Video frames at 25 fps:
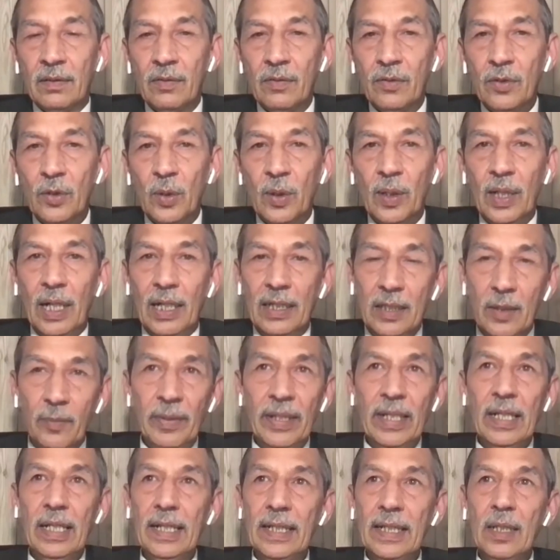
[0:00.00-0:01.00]
So
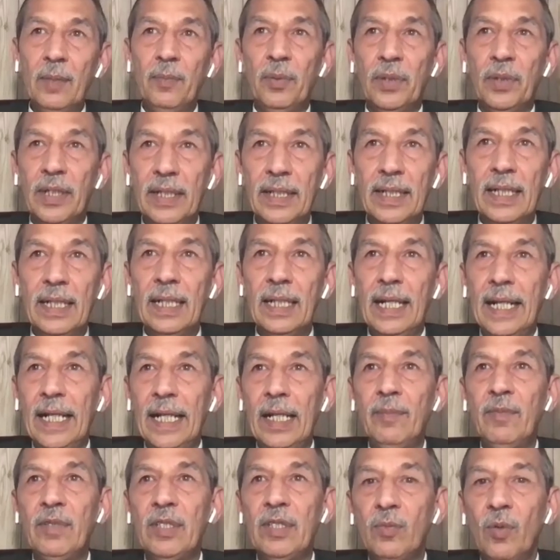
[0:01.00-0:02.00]
ultimately, the political
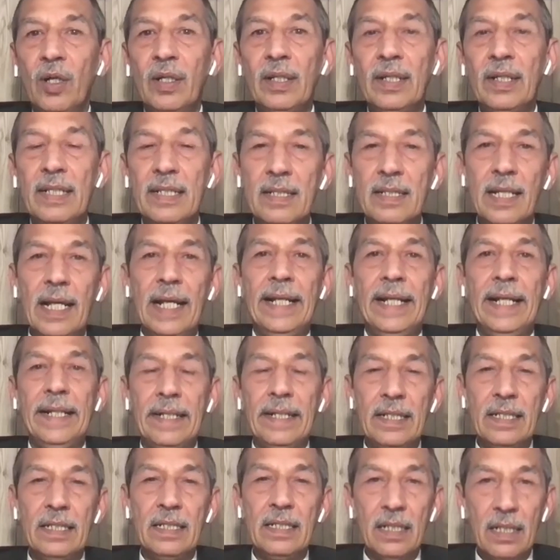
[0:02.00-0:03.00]
aim is what
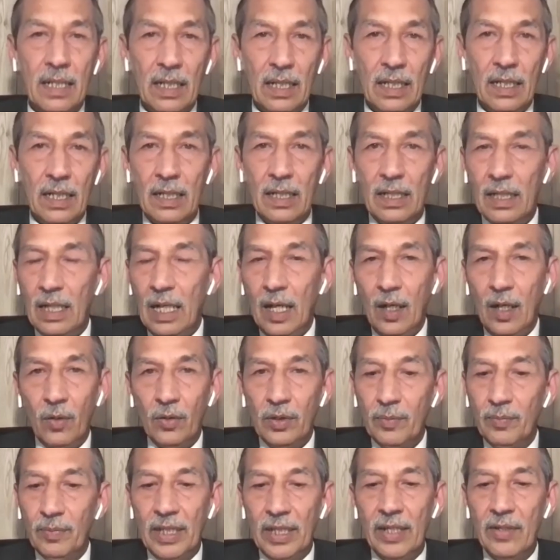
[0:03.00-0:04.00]
decides how
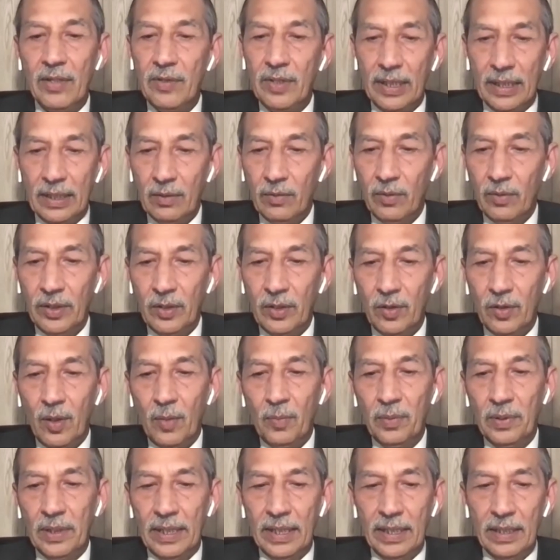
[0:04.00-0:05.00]
the military is going to
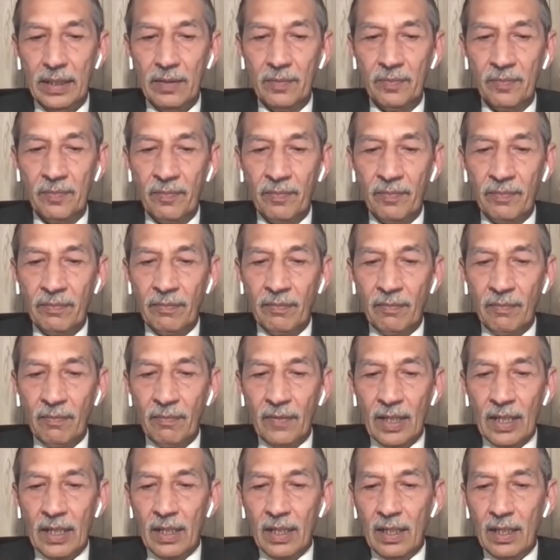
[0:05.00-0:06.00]
operate.
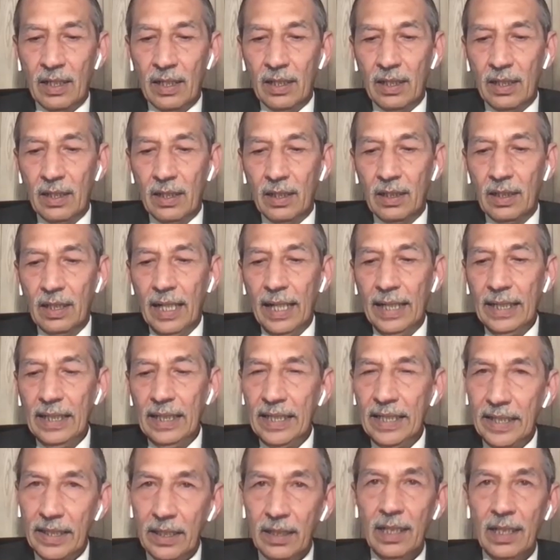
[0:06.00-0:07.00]
And
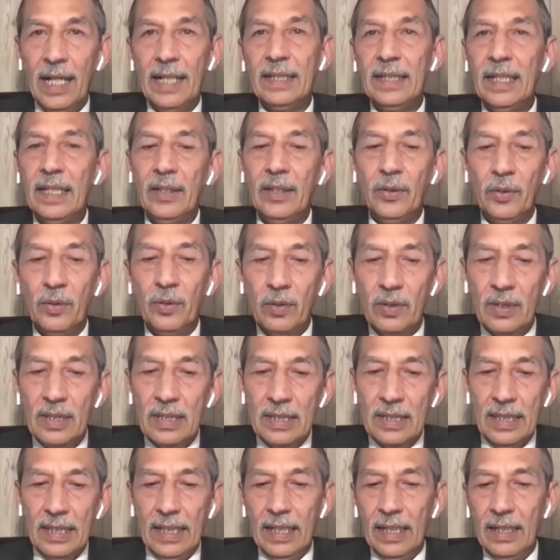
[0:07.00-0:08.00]
here, I think you could
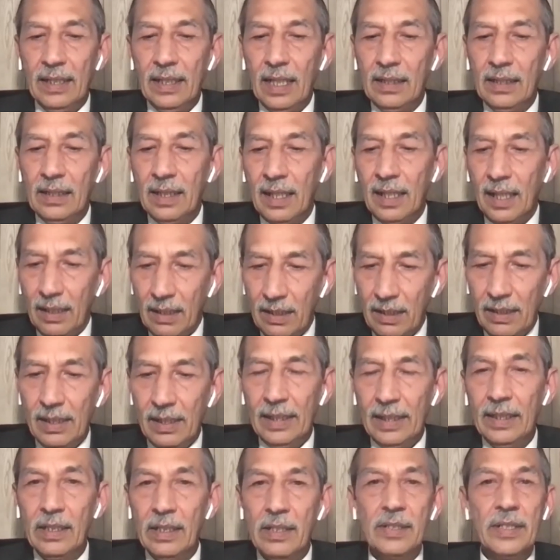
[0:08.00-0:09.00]
say that the current
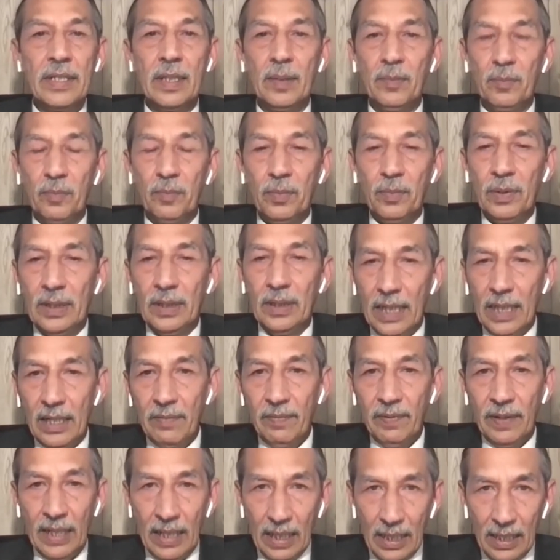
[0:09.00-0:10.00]
leadership that
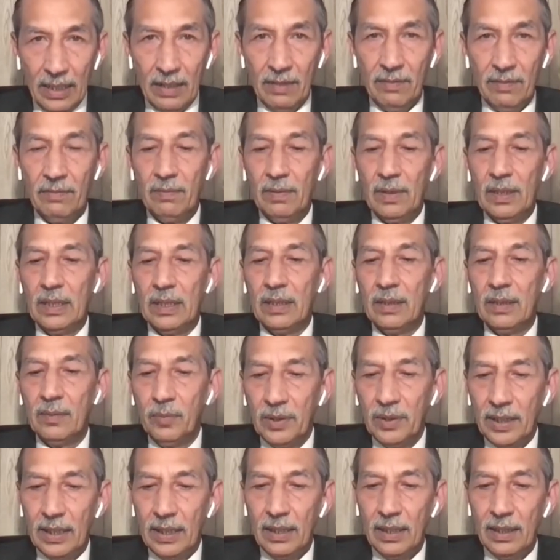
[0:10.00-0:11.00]
we have,
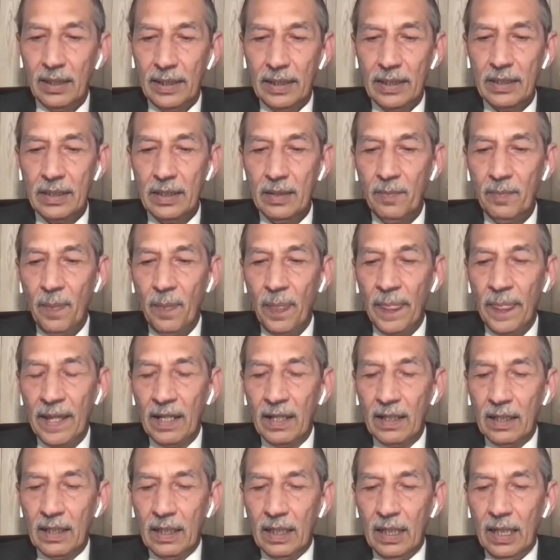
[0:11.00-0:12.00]
political leadership,
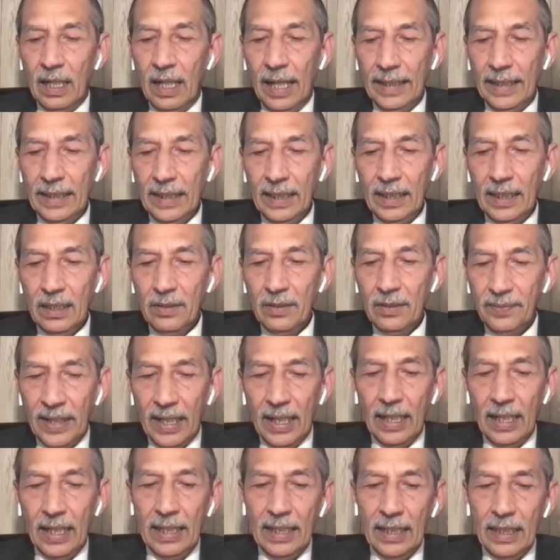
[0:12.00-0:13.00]
I think is
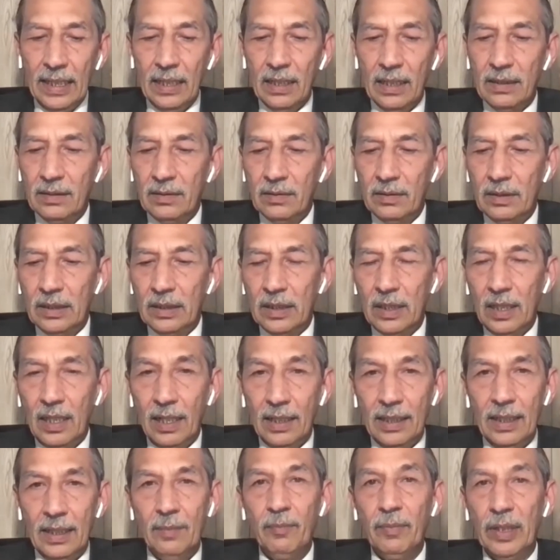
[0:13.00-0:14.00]
fairly
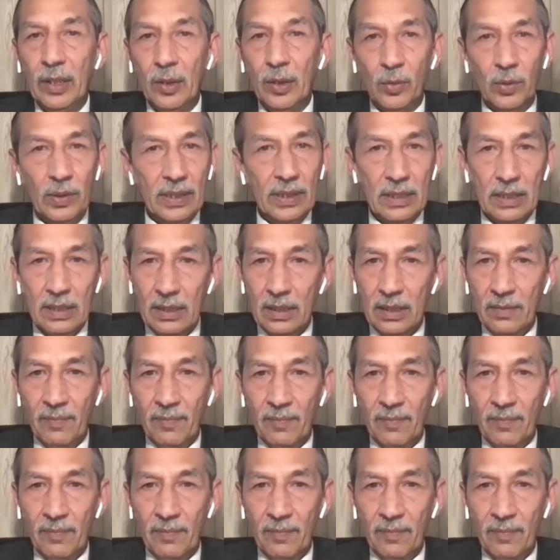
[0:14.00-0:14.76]
unambiguous